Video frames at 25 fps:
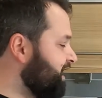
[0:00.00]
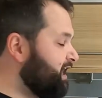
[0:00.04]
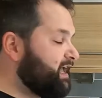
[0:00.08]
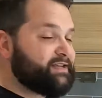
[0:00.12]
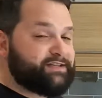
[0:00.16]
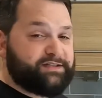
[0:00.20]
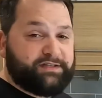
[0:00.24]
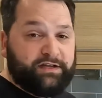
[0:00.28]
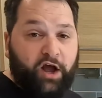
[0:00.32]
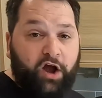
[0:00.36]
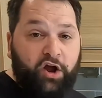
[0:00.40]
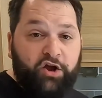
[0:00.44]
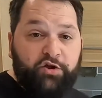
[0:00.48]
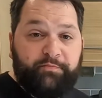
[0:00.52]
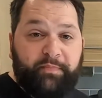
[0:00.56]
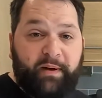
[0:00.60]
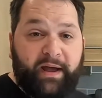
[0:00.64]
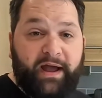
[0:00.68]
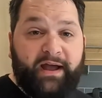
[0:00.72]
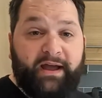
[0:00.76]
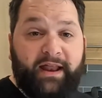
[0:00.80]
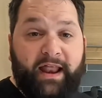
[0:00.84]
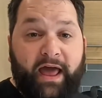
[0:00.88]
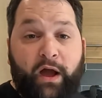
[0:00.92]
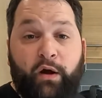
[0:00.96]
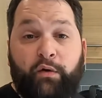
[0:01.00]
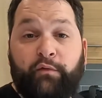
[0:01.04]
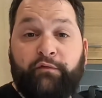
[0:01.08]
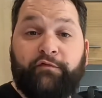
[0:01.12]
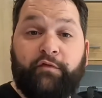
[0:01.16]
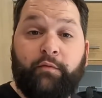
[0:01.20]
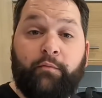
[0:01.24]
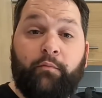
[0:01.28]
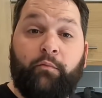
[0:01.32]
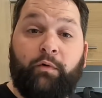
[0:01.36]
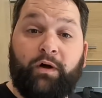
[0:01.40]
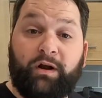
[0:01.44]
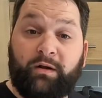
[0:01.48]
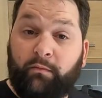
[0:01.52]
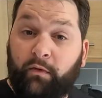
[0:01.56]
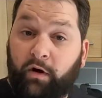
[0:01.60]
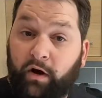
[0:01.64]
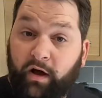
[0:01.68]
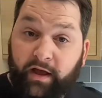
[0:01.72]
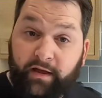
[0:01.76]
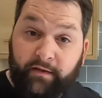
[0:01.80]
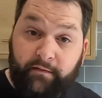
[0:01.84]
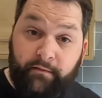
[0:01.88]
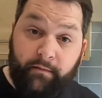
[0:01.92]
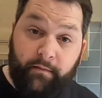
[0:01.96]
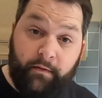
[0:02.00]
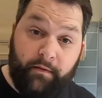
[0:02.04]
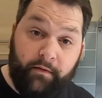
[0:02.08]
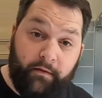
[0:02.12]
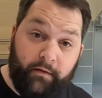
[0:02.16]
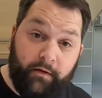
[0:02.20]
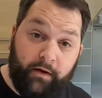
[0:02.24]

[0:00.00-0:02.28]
It's an oat pale ale from one of my